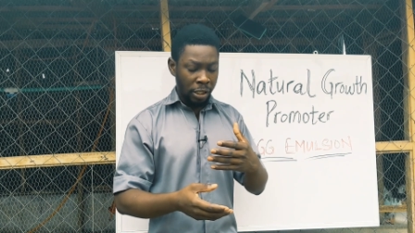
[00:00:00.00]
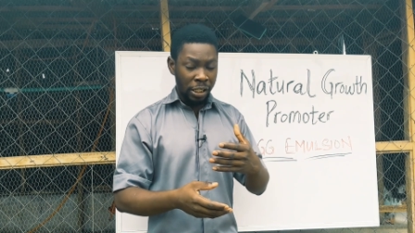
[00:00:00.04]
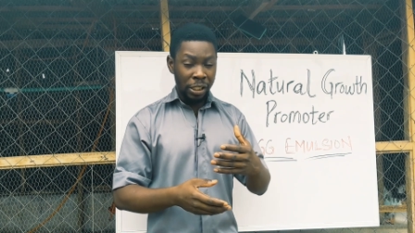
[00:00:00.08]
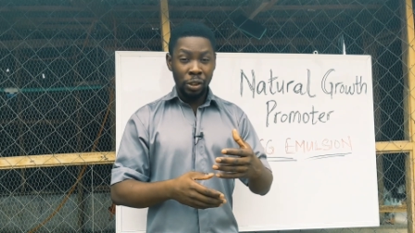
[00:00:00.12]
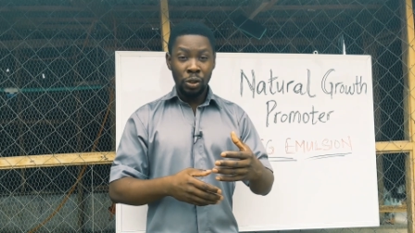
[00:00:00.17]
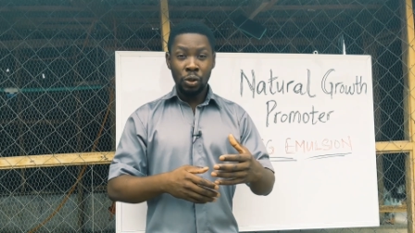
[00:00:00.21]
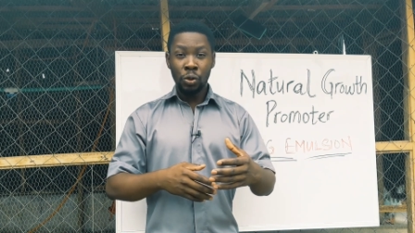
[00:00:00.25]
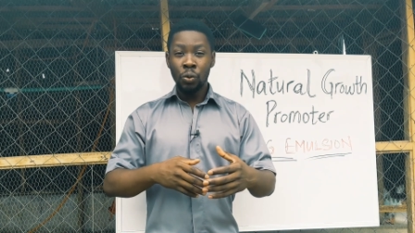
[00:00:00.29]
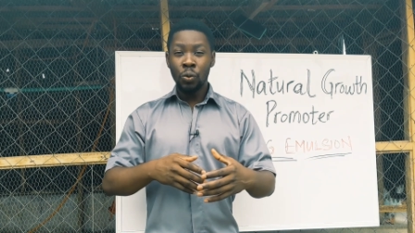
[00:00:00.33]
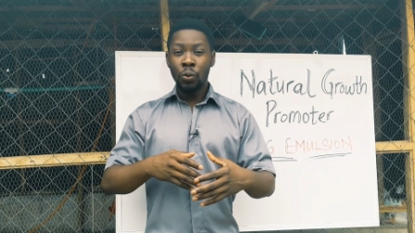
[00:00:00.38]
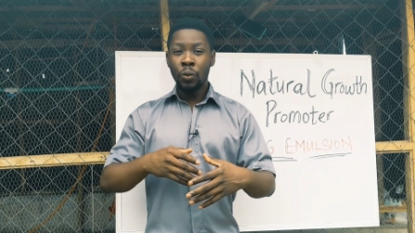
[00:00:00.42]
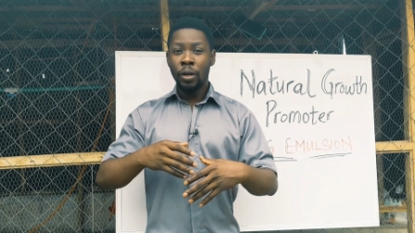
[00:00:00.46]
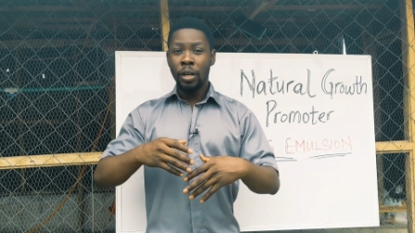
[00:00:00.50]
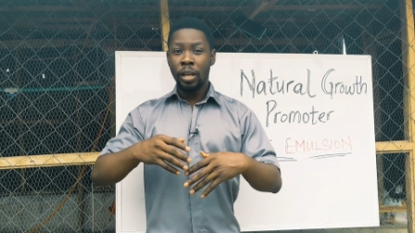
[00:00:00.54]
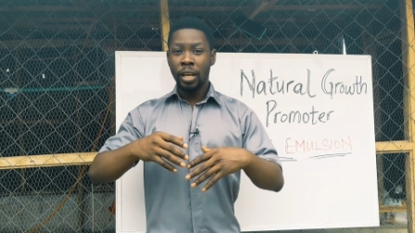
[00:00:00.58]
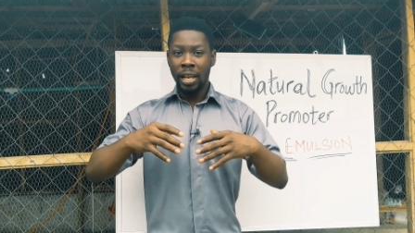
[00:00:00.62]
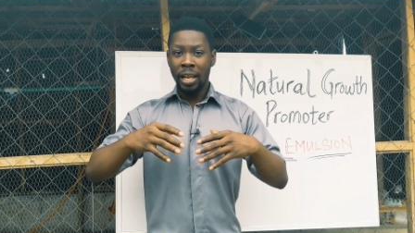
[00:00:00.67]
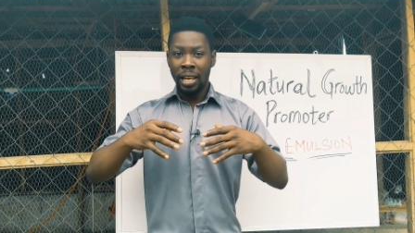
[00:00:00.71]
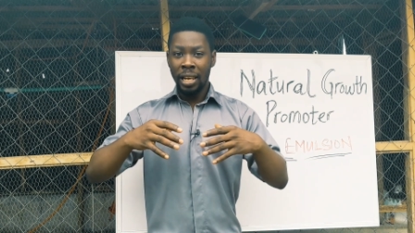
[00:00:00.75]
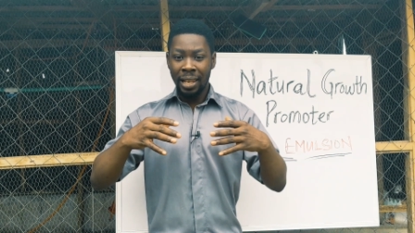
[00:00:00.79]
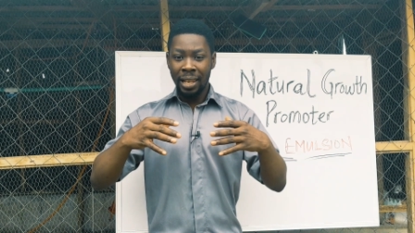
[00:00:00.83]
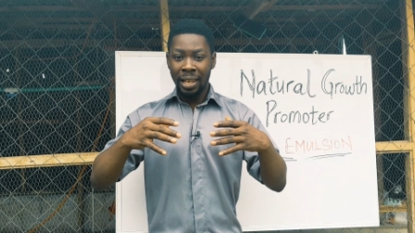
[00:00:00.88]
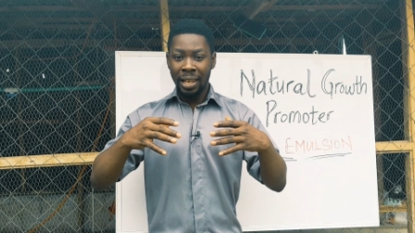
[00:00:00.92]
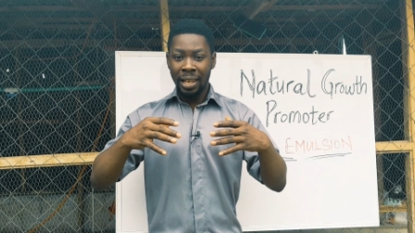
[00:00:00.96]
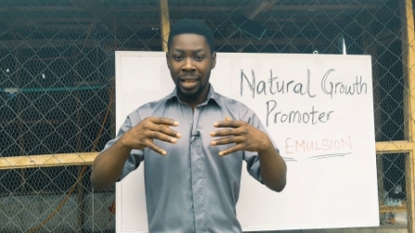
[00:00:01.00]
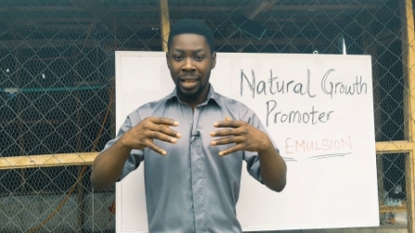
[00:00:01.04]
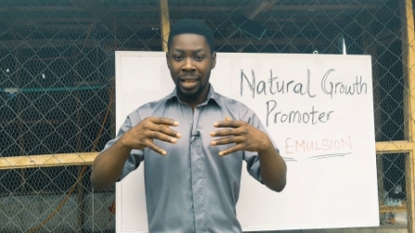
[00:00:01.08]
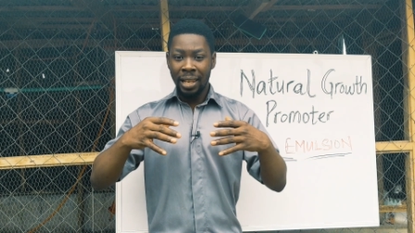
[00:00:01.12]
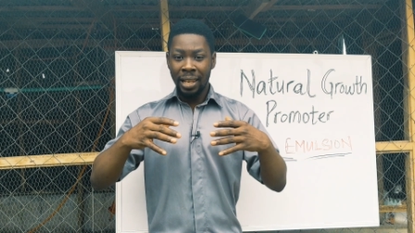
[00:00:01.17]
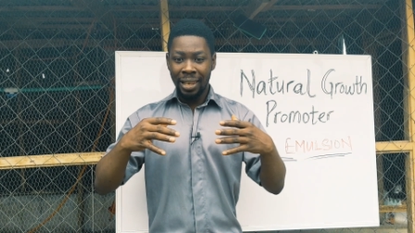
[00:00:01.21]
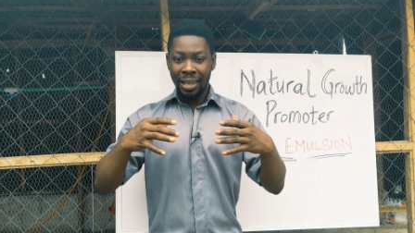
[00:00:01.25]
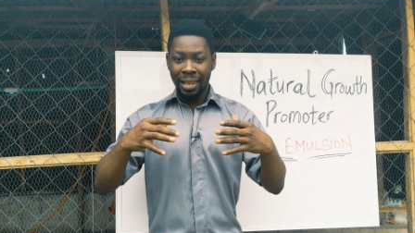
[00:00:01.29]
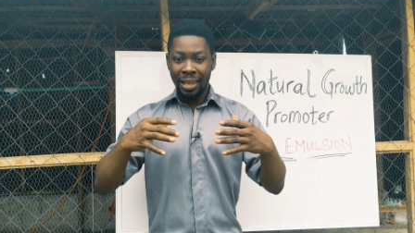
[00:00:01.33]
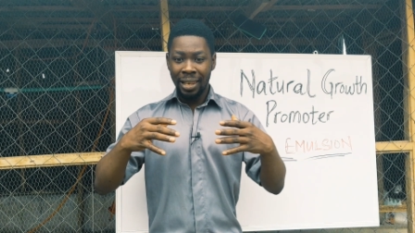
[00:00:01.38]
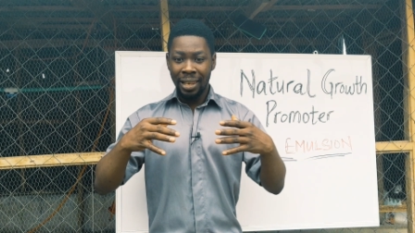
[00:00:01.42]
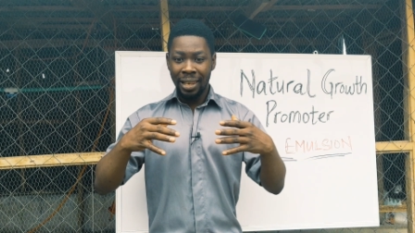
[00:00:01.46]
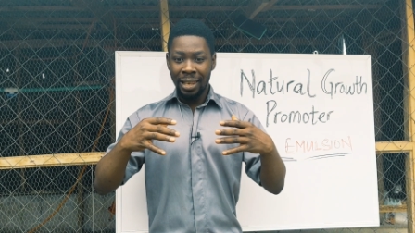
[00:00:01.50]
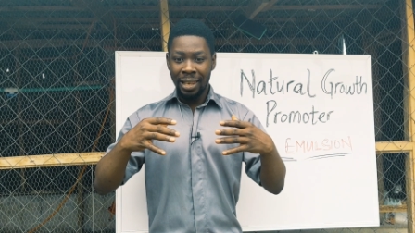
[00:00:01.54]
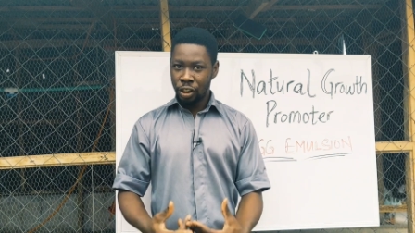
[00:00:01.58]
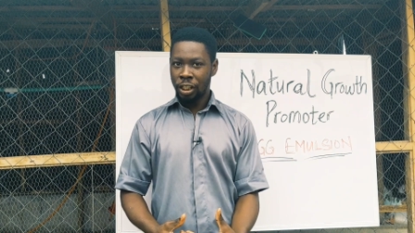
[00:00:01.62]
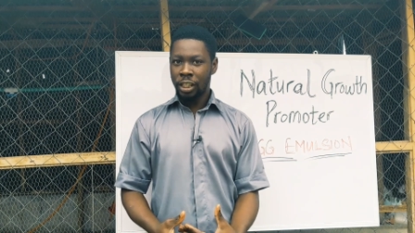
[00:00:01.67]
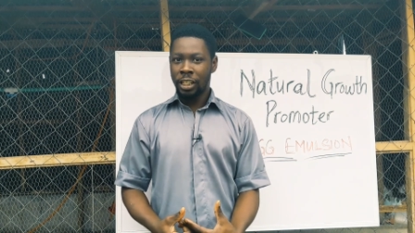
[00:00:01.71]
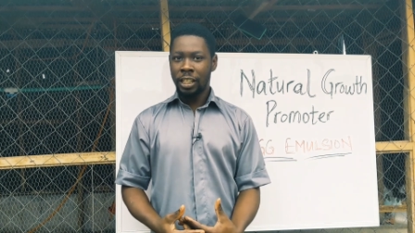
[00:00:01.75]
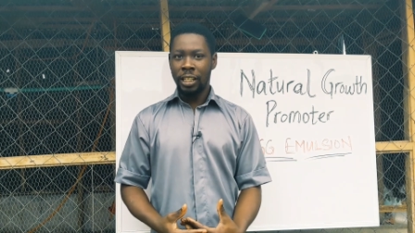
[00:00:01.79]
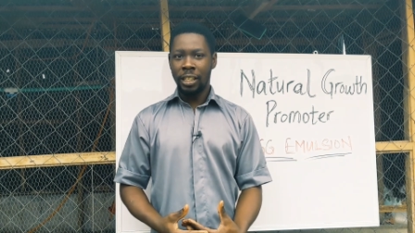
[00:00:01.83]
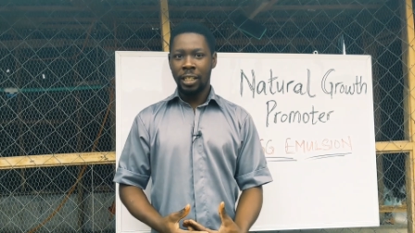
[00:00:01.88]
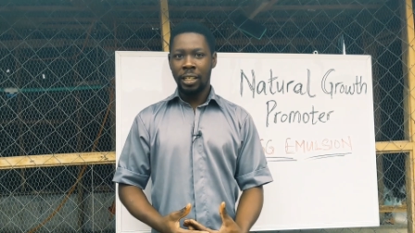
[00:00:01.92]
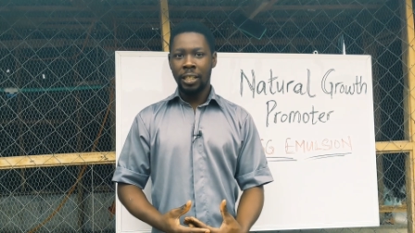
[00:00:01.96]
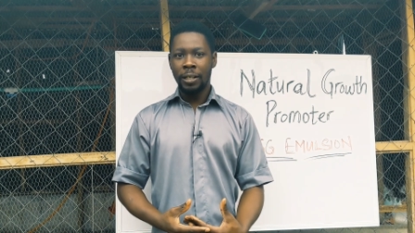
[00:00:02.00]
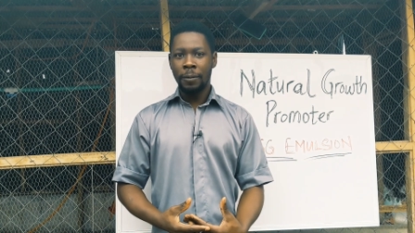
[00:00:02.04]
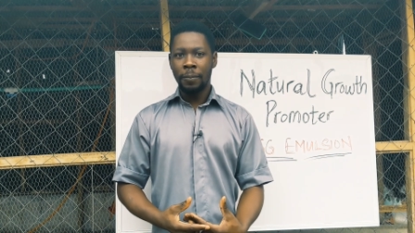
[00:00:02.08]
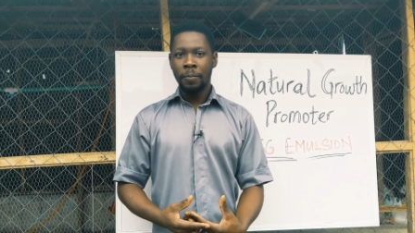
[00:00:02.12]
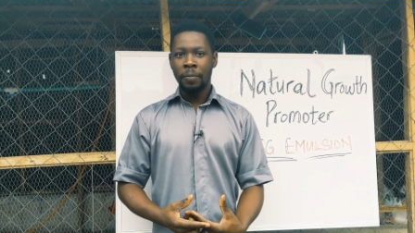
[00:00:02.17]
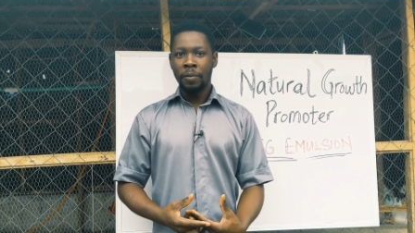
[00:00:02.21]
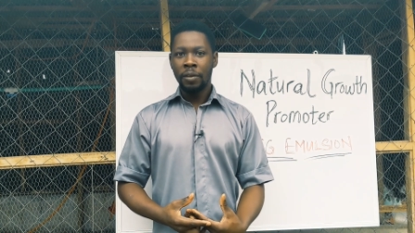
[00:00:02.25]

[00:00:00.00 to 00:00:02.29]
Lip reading: into a live chicken.